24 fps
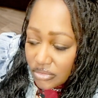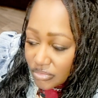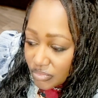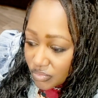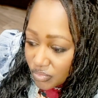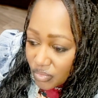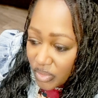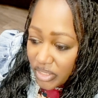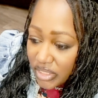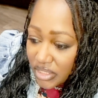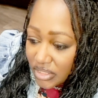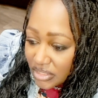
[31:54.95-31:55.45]

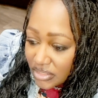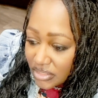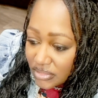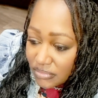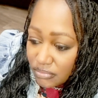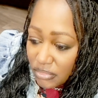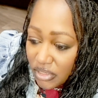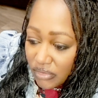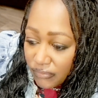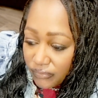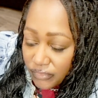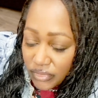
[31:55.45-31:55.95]
what it is
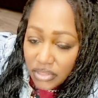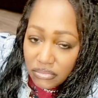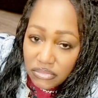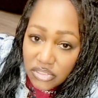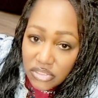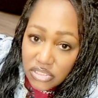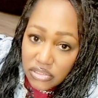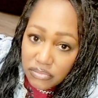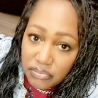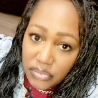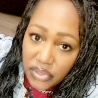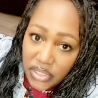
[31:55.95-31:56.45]
meant for them
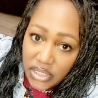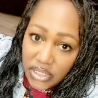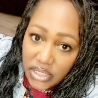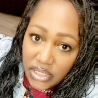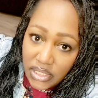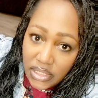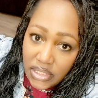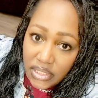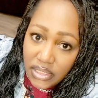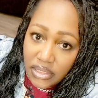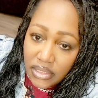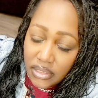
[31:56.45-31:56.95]
to
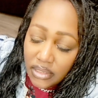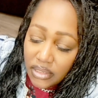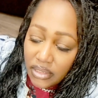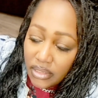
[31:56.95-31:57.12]
be.